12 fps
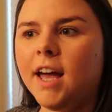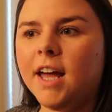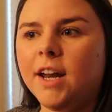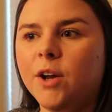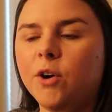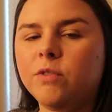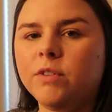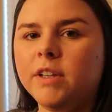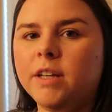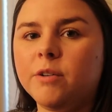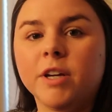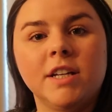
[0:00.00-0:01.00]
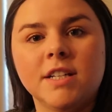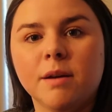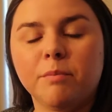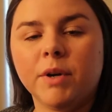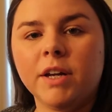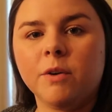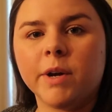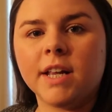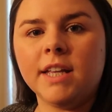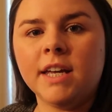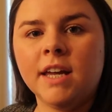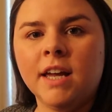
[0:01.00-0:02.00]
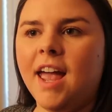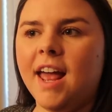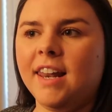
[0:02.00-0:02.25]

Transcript: and hopefully it'll get done pretty quickly.